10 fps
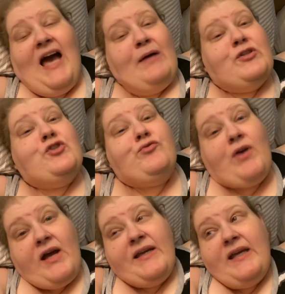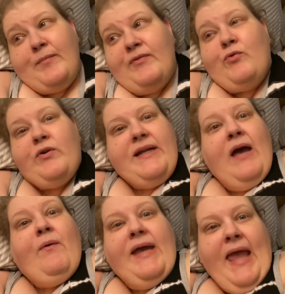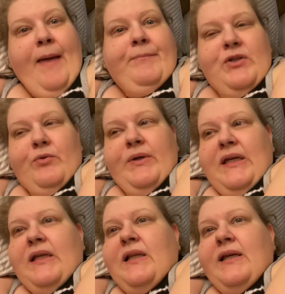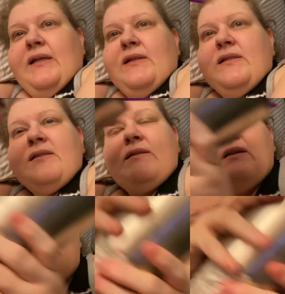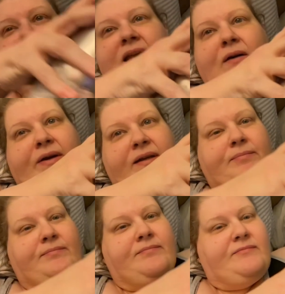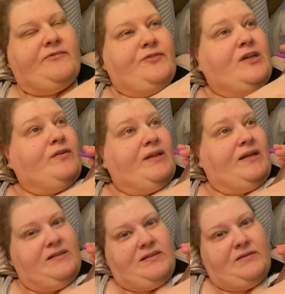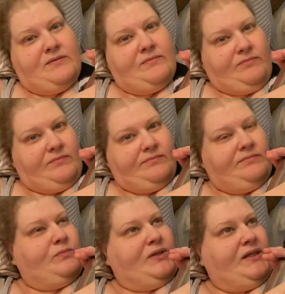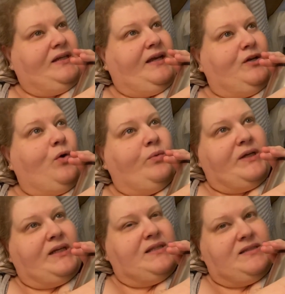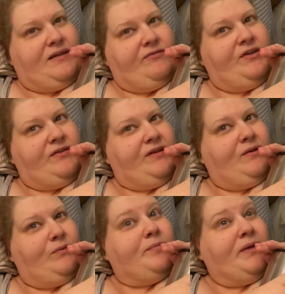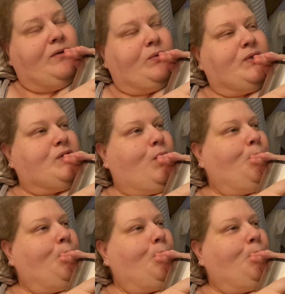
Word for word: I was trying before, now I am doing it, like, because now I fear that it's what it, I know what it is and I fear that I will make it worse.